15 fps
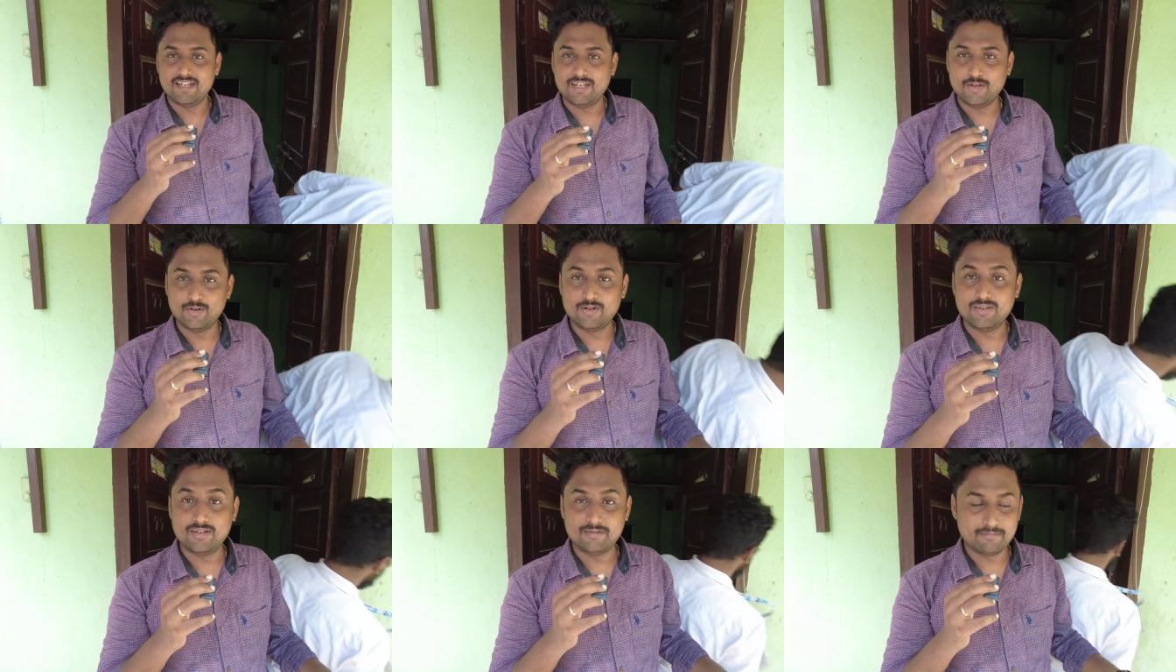You
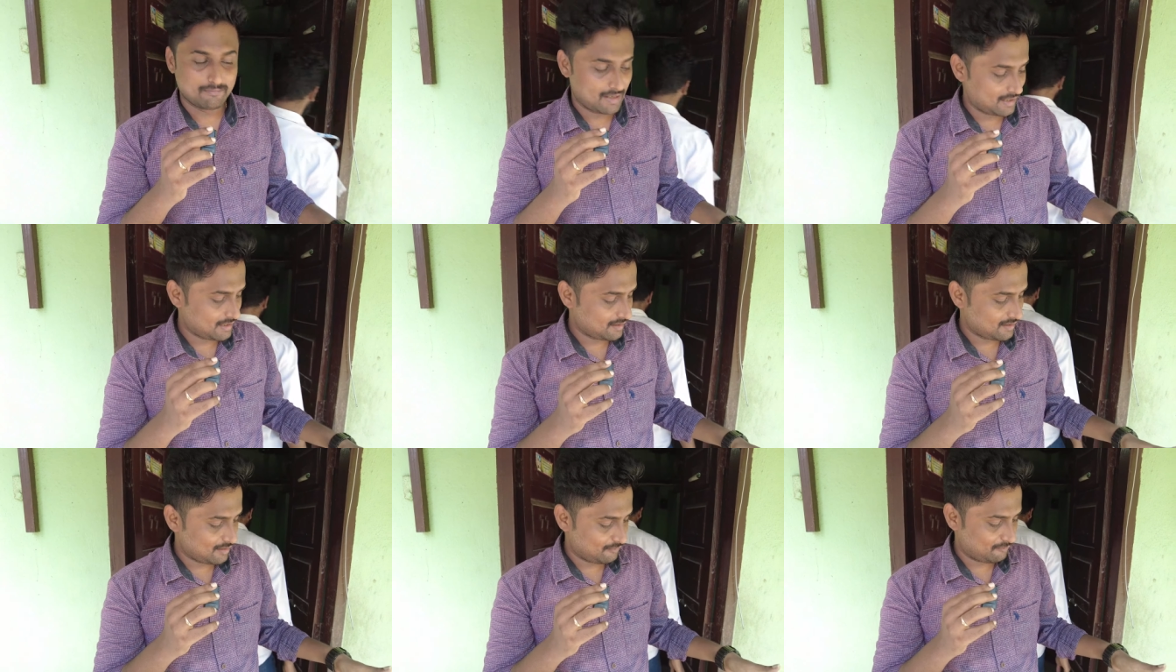know the
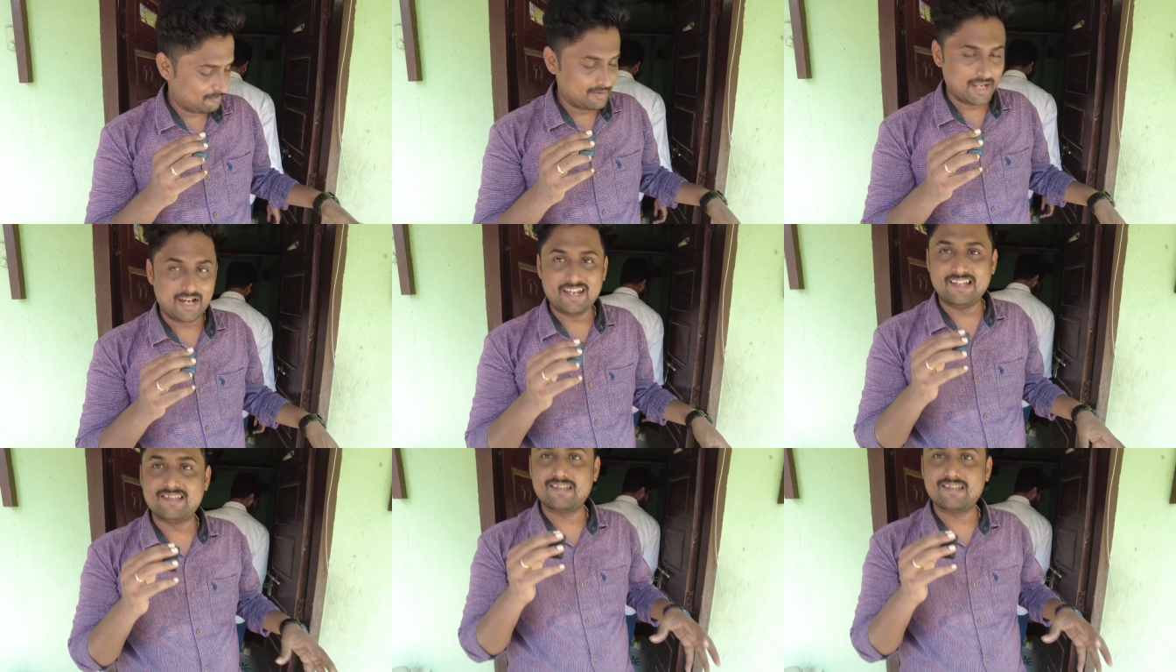making of biryani